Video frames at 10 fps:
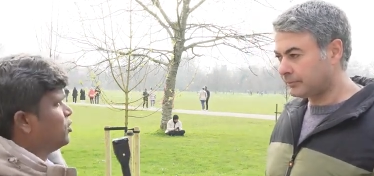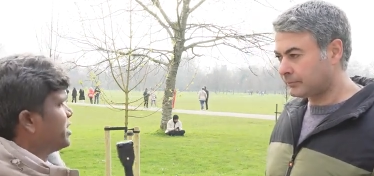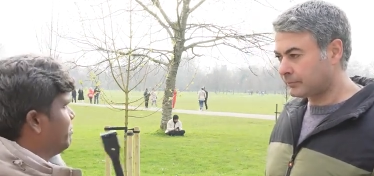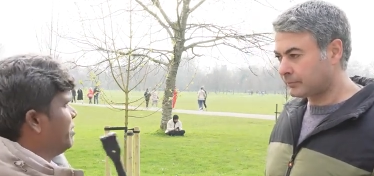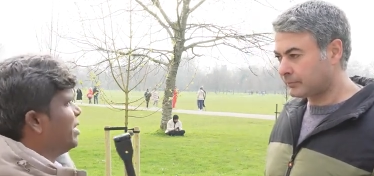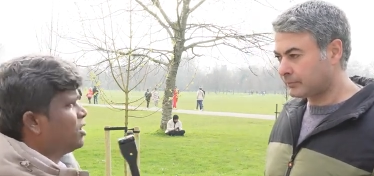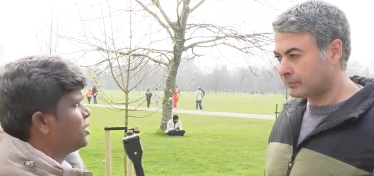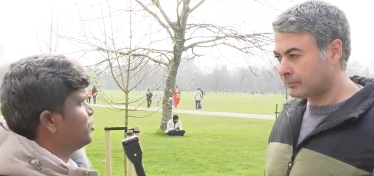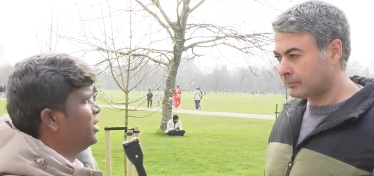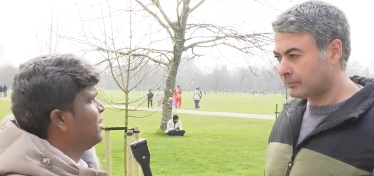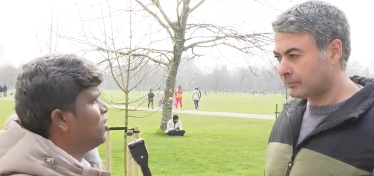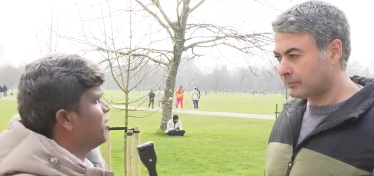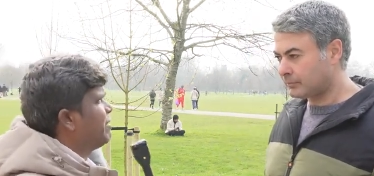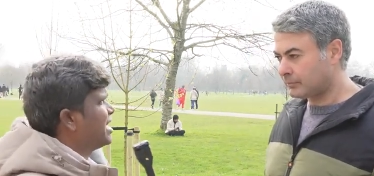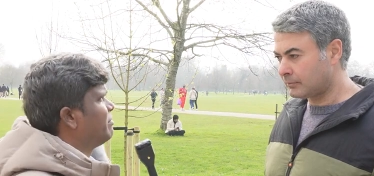Speaker 1: you simply because you did
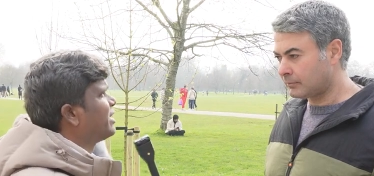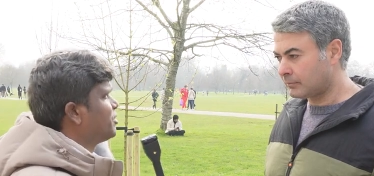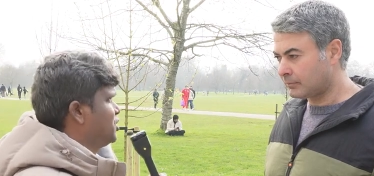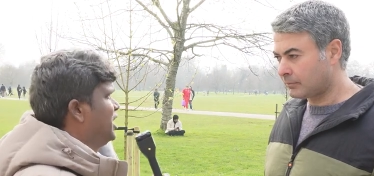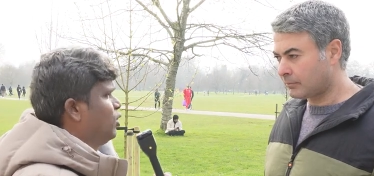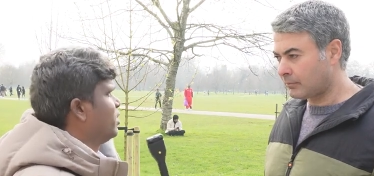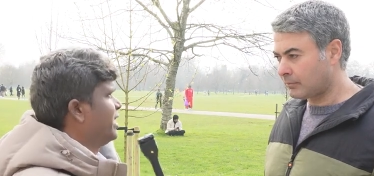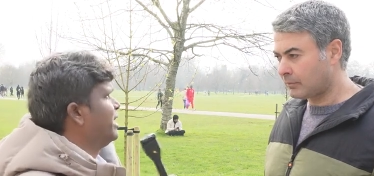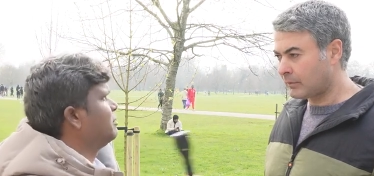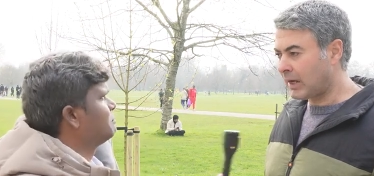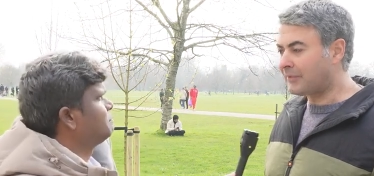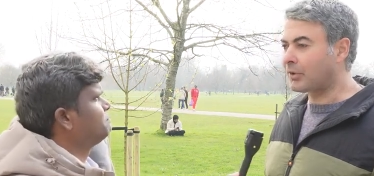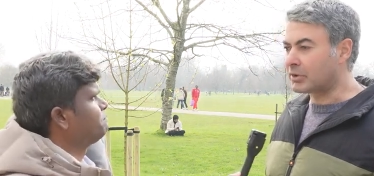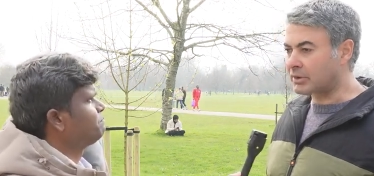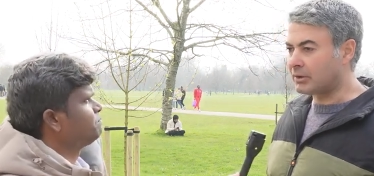not become a Christian already?
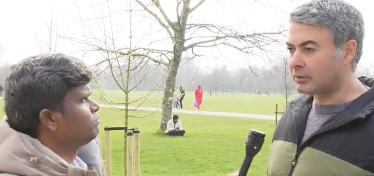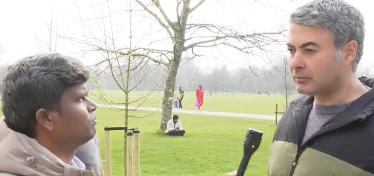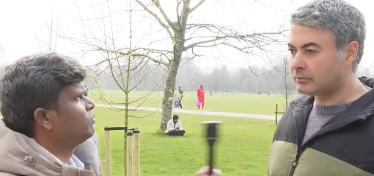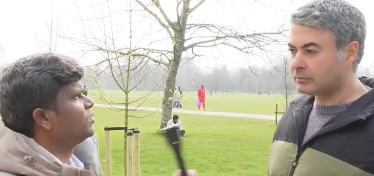Of course not.